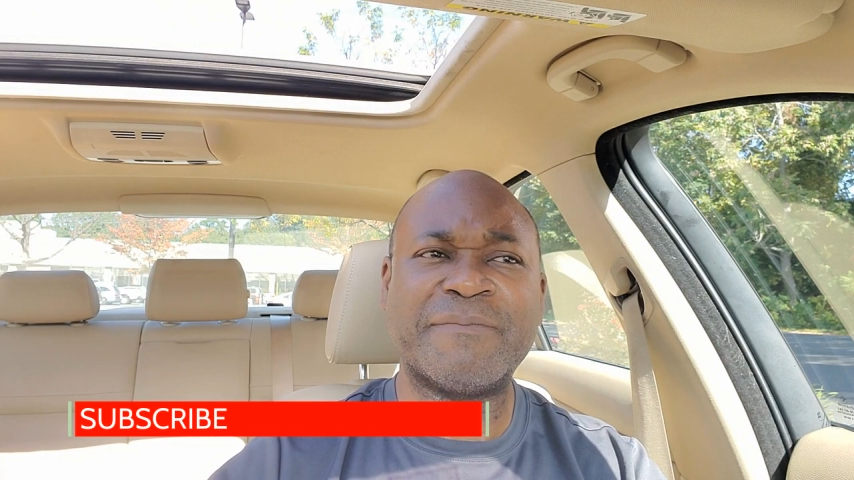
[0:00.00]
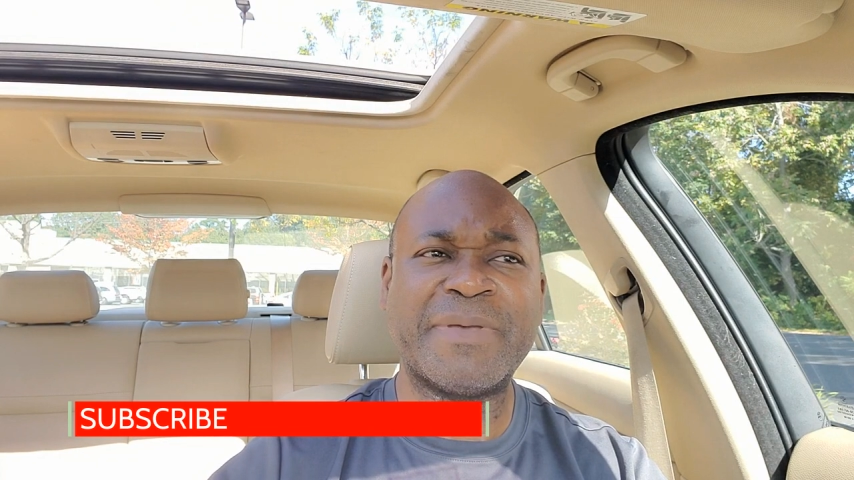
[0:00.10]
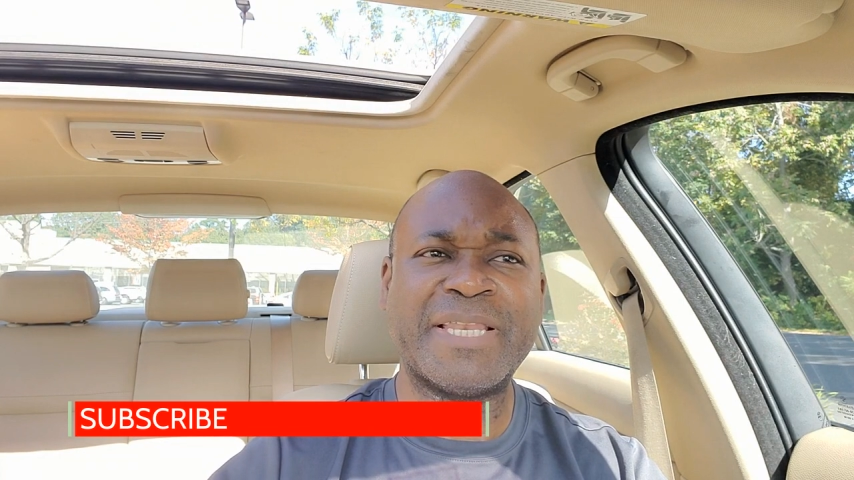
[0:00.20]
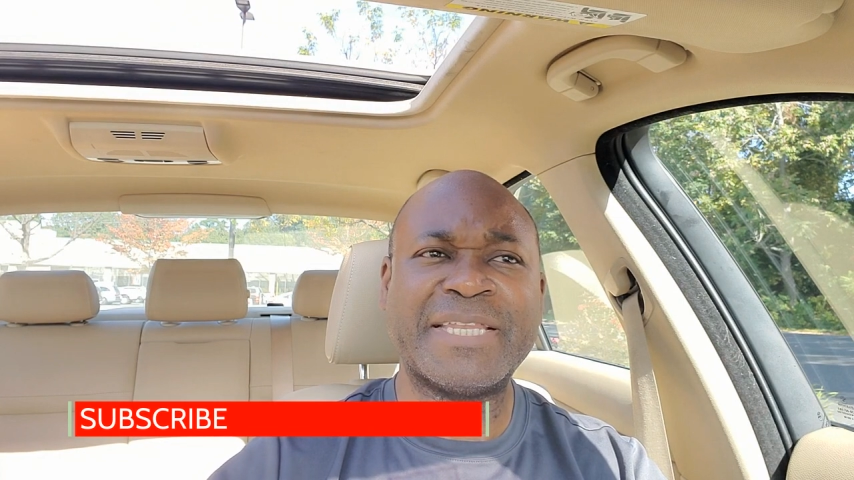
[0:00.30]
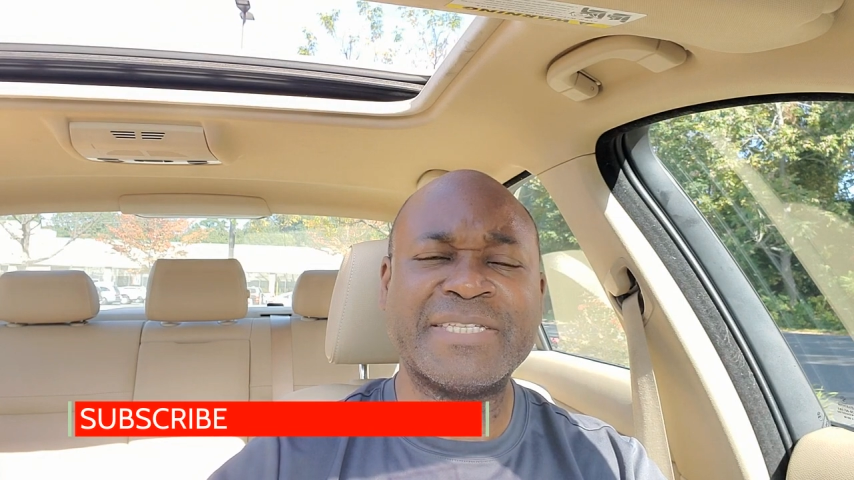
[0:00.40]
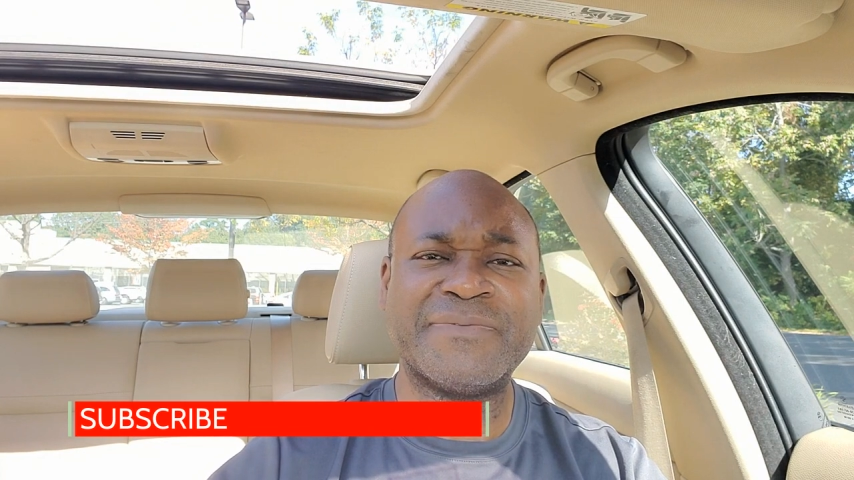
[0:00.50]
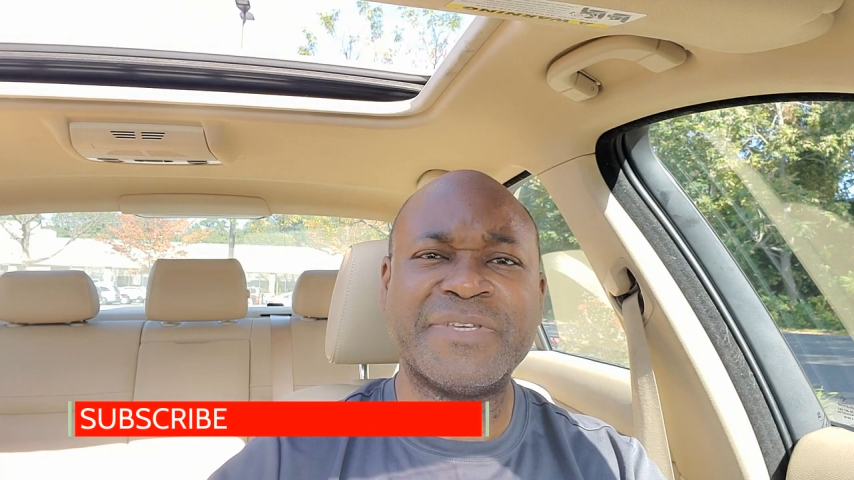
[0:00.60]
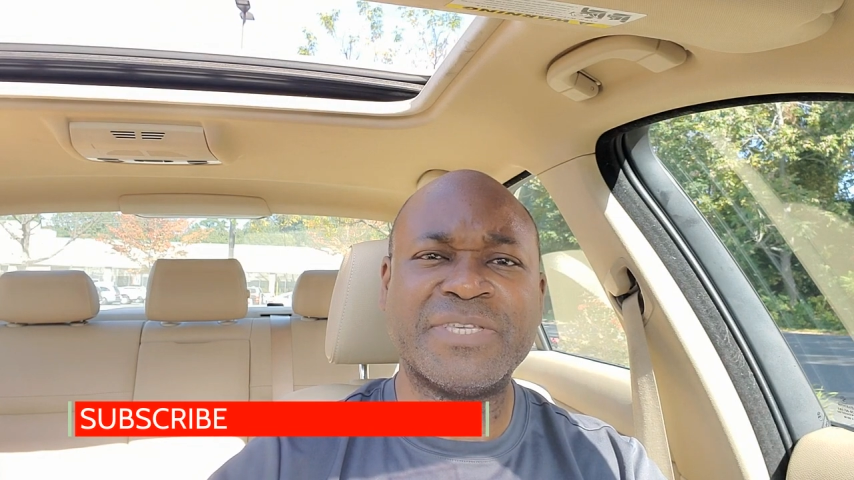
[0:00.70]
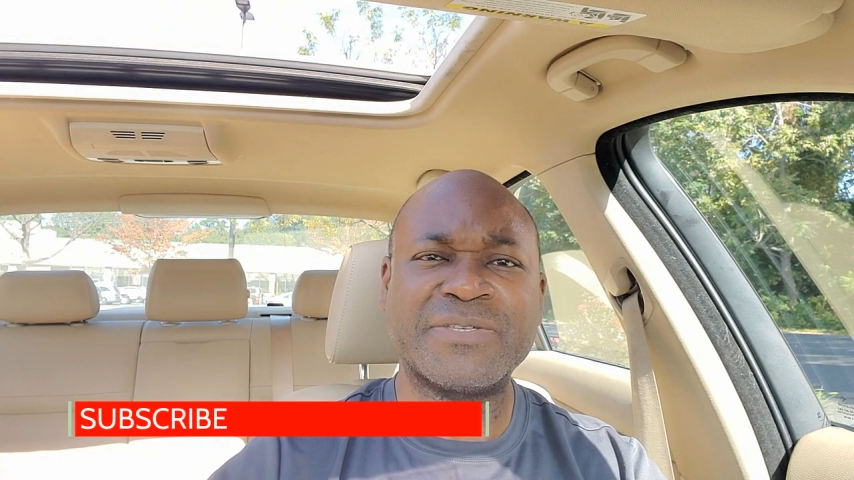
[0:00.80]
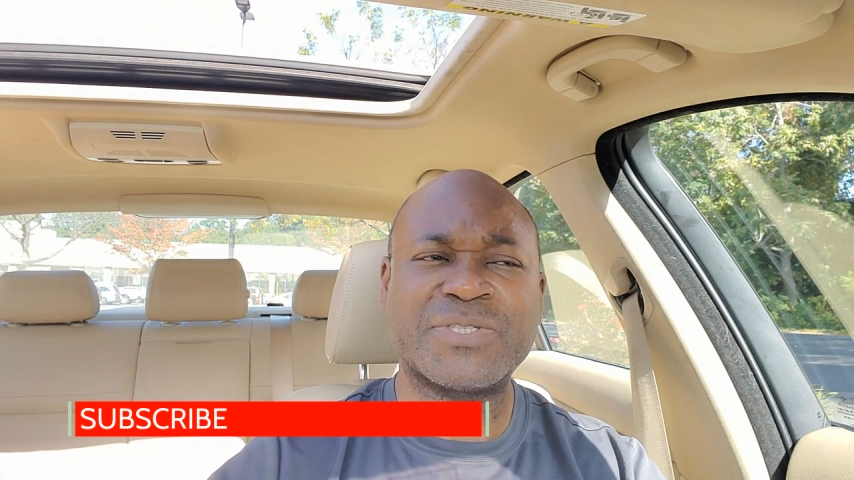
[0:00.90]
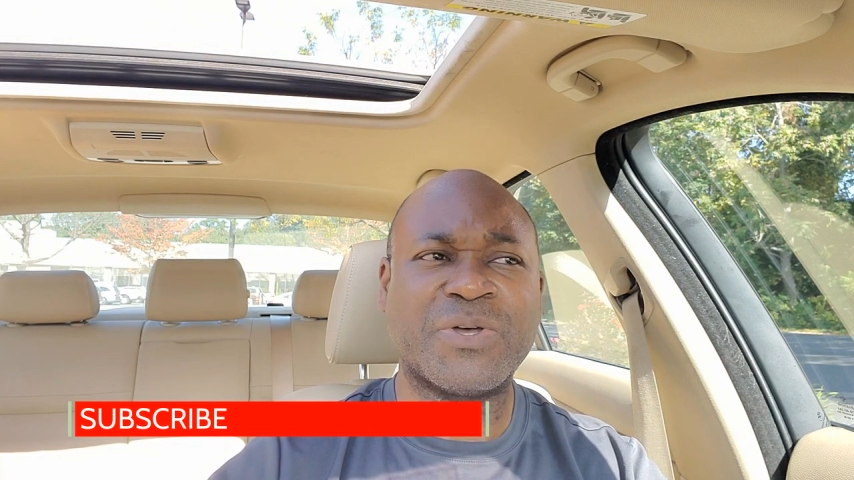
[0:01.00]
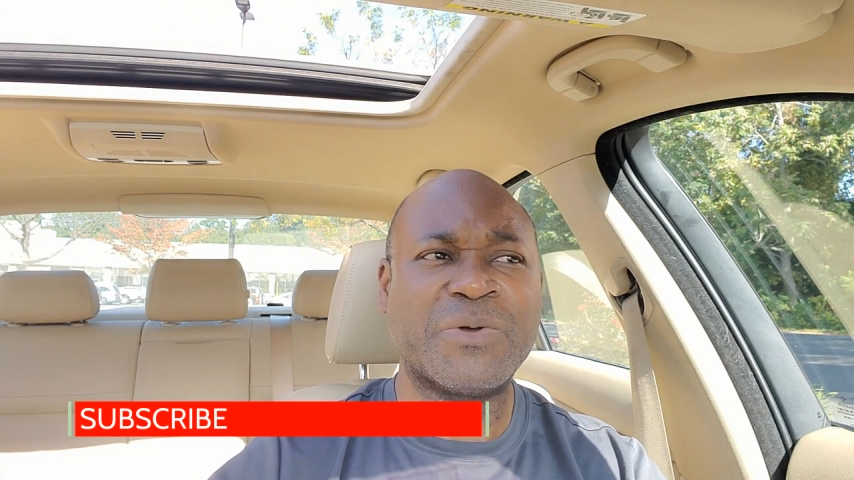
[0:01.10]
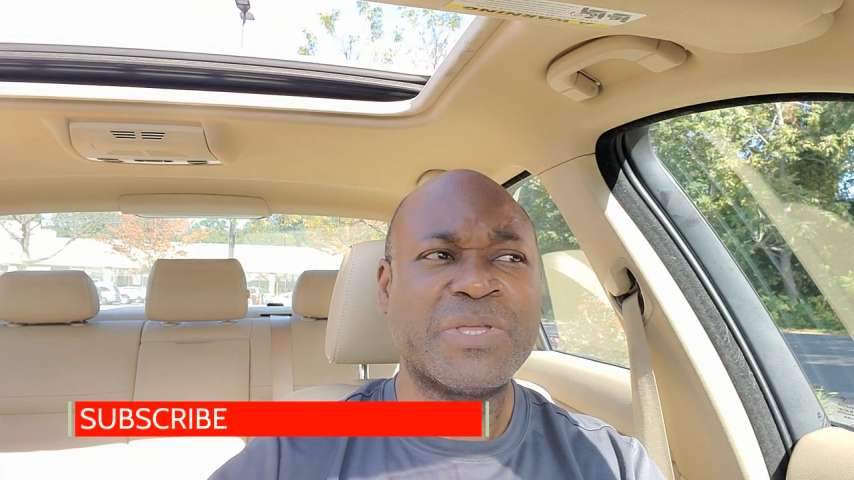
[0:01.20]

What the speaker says: of my latest videos. So